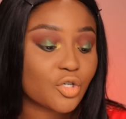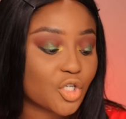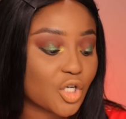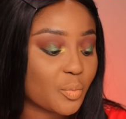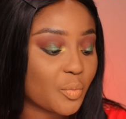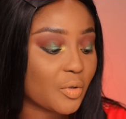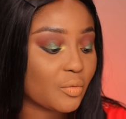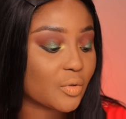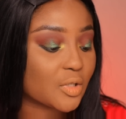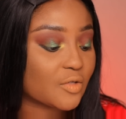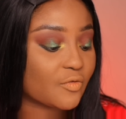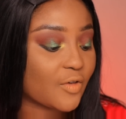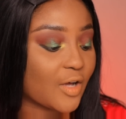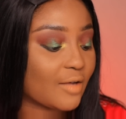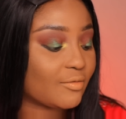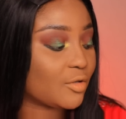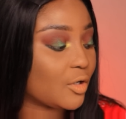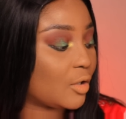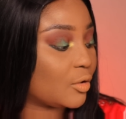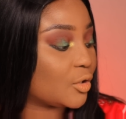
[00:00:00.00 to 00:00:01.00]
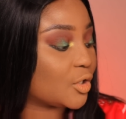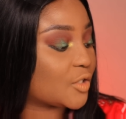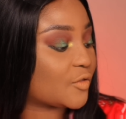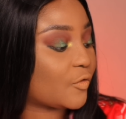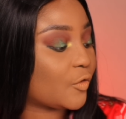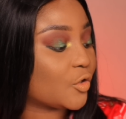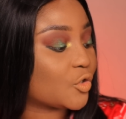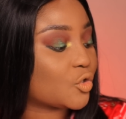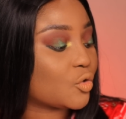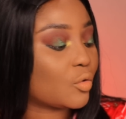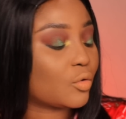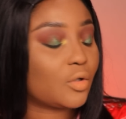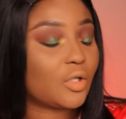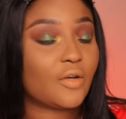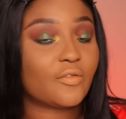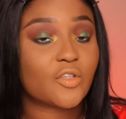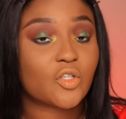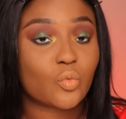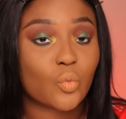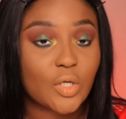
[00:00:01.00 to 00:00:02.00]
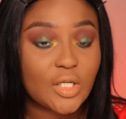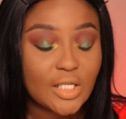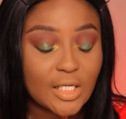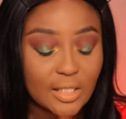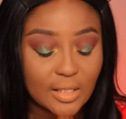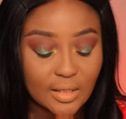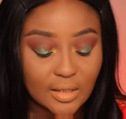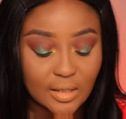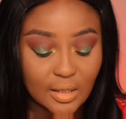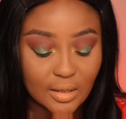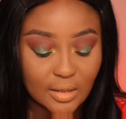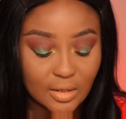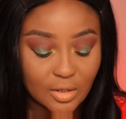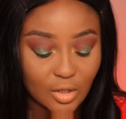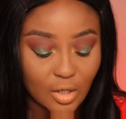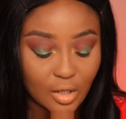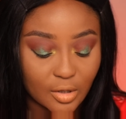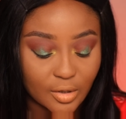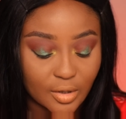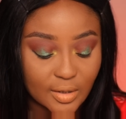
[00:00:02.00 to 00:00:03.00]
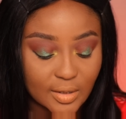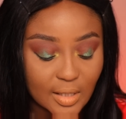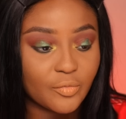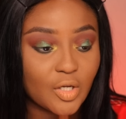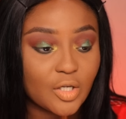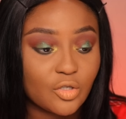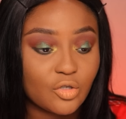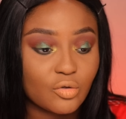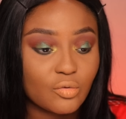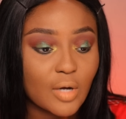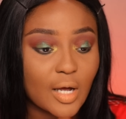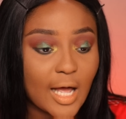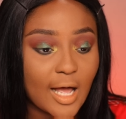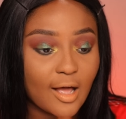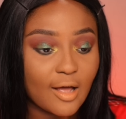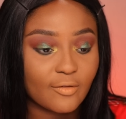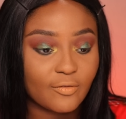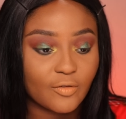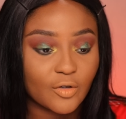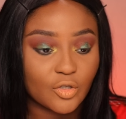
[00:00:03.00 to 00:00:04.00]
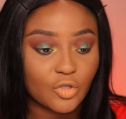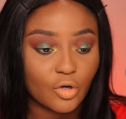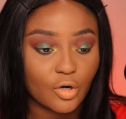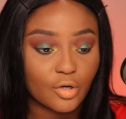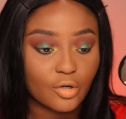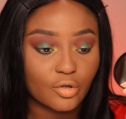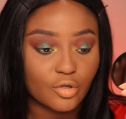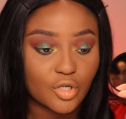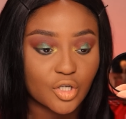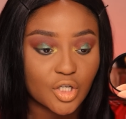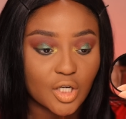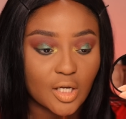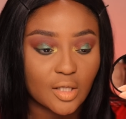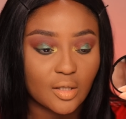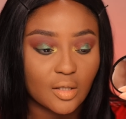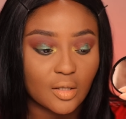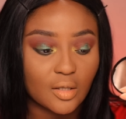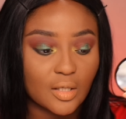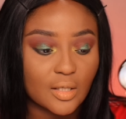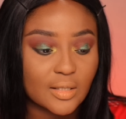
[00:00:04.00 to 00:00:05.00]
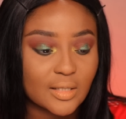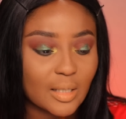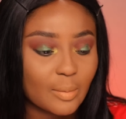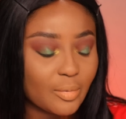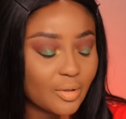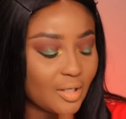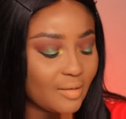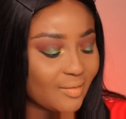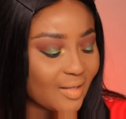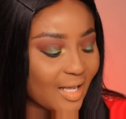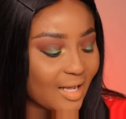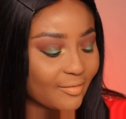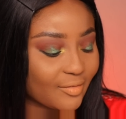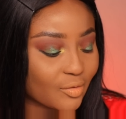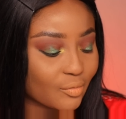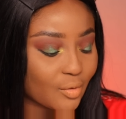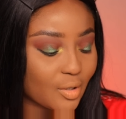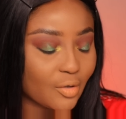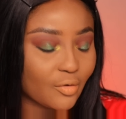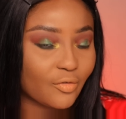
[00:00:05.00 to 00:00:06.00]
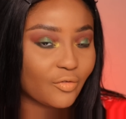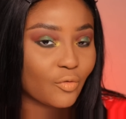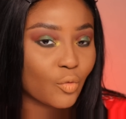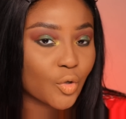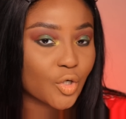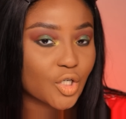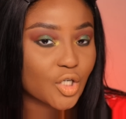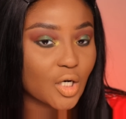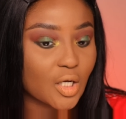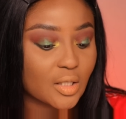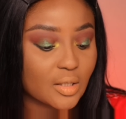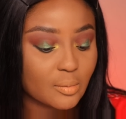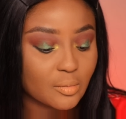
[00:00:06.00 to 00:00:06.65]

Shipping was $5 for a total of $26. They do have a darker shade than this. I believe they have 3 or 4 shades.